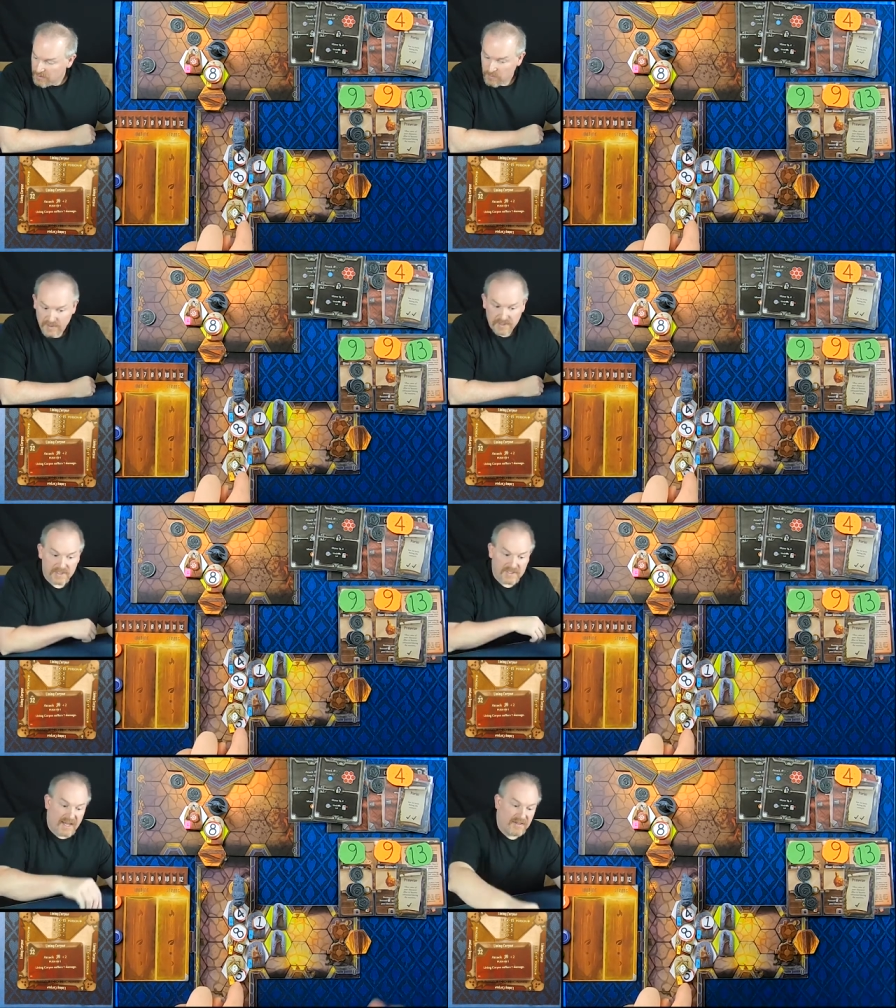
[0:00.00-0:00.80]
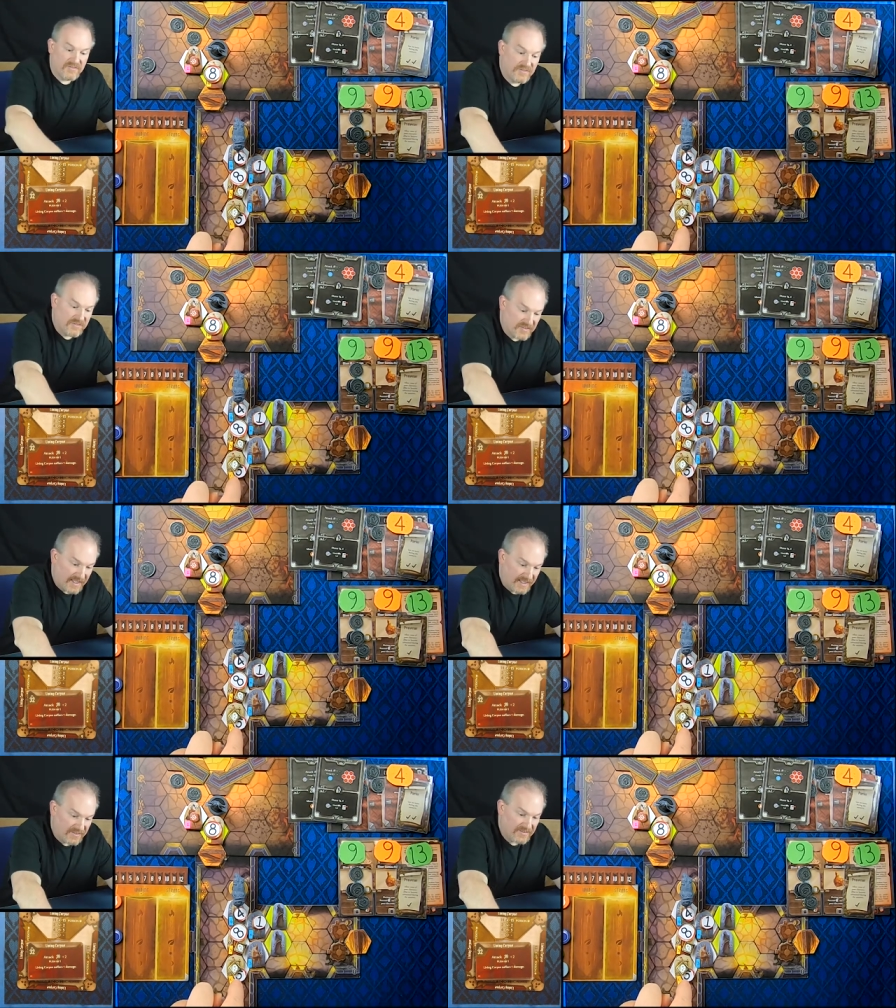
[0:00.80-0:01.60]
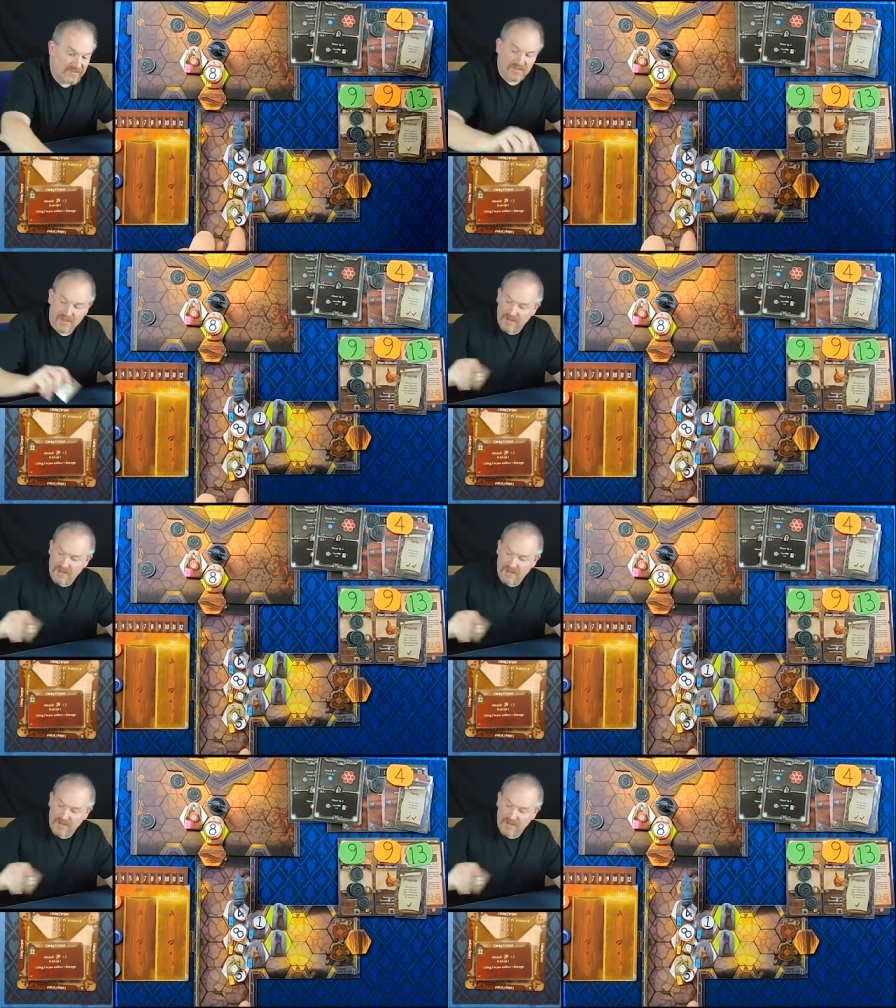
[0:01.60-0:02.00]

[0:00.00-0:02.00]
with an attack of 6.